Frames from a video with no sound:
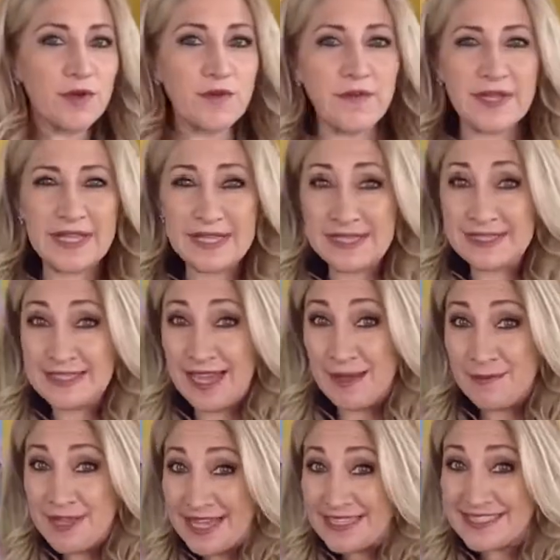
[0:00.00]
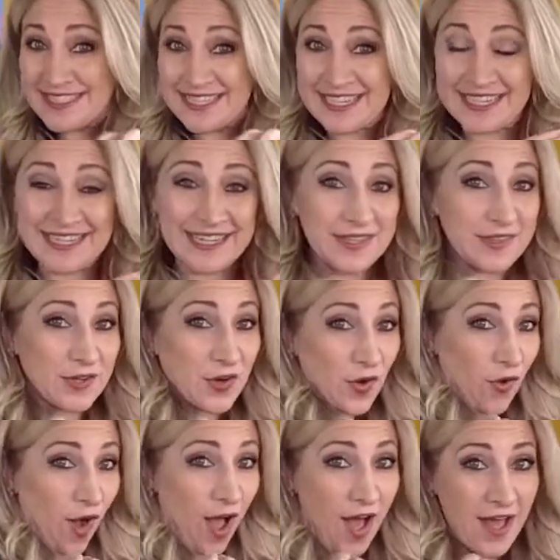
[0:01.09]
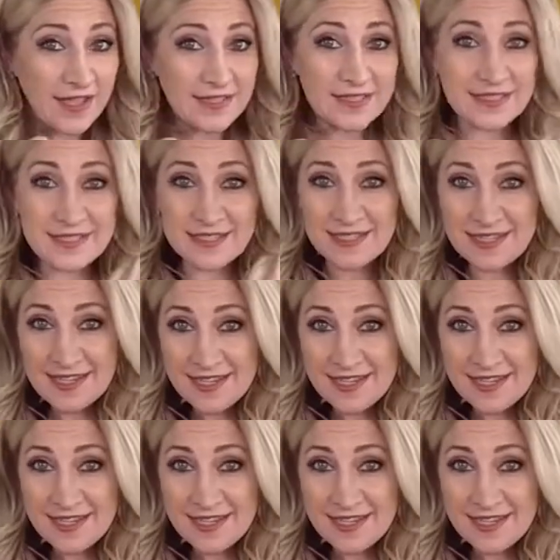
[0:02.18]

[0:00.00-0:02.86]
move is, I'm guessing, the cross.